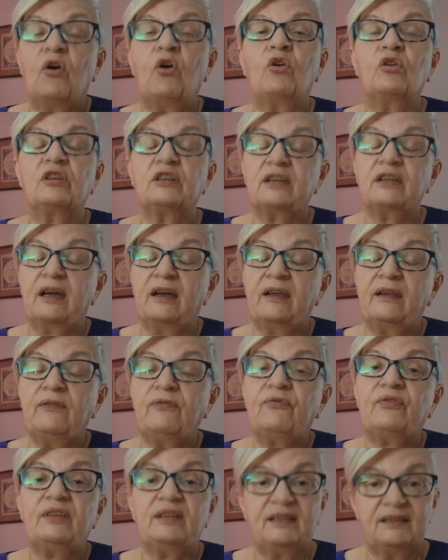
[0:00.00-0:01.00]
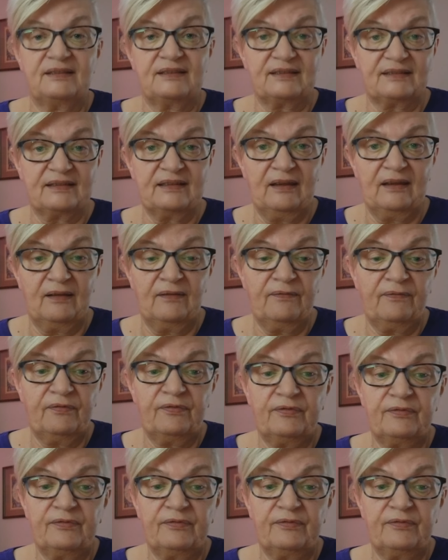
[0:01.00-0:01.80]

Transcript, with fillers: on life itself.